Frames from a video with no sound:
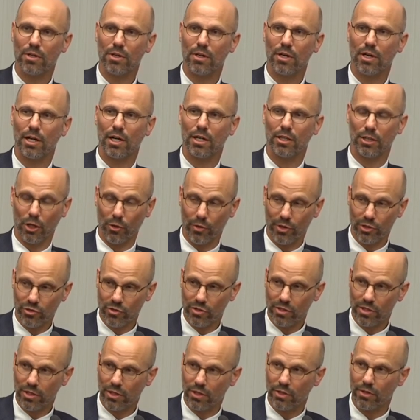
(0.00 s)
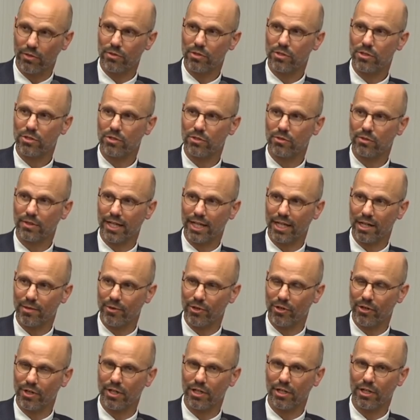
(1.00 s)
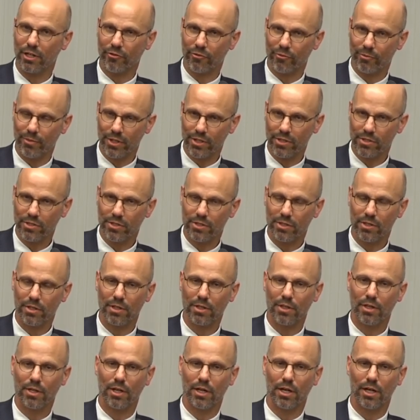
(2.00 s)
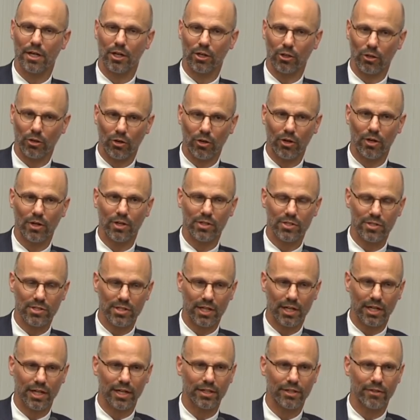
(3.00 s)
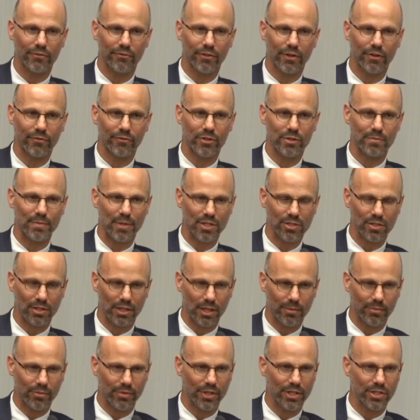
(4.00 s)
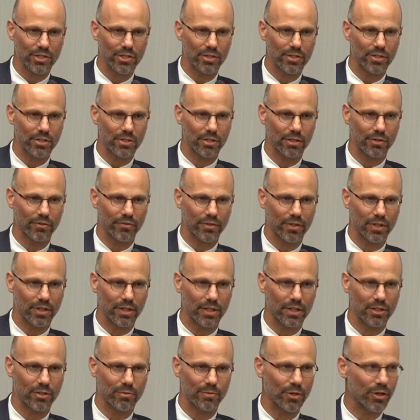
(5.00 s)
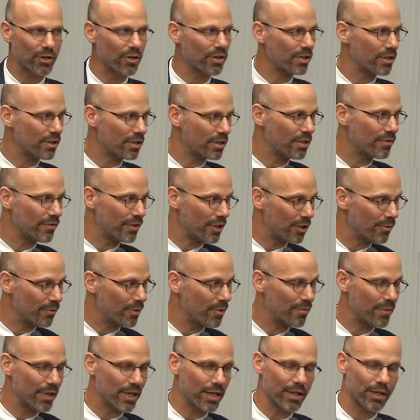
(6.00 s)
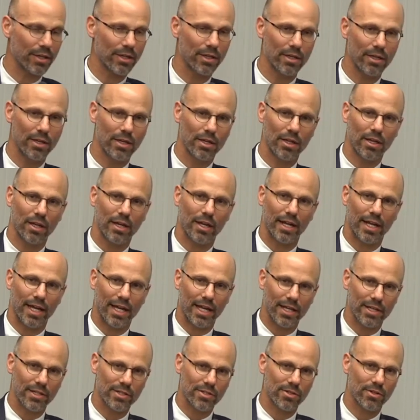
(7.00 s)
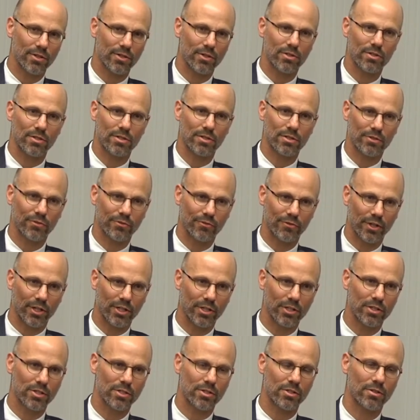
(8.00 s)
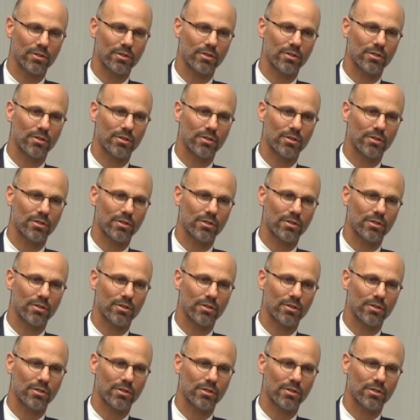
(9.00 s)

uh, low-interest loans to Latin American governments uh, alongside the Fund for Special Operations of the Inter-American Development Bank. And as those funds